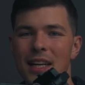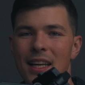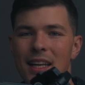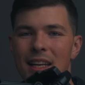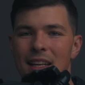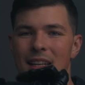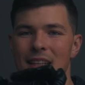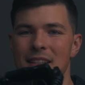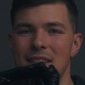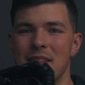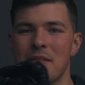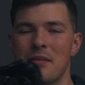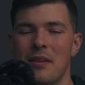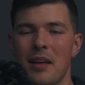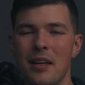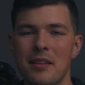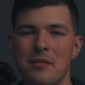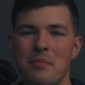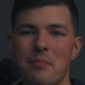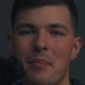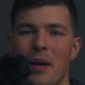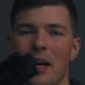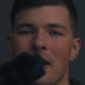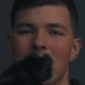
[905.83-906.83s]
and it's
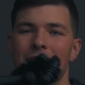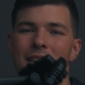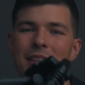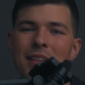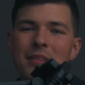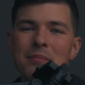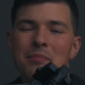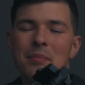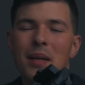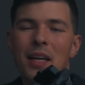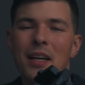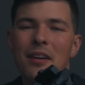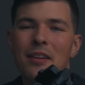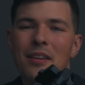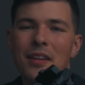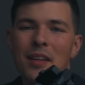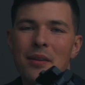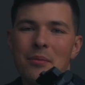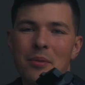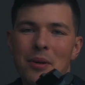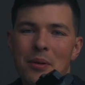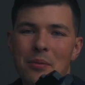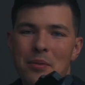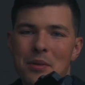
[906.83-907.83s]
barely bigger
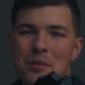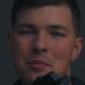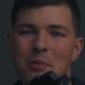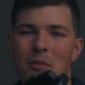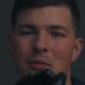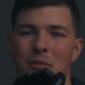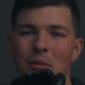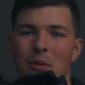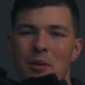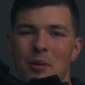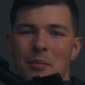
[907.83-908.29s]
than what it was before.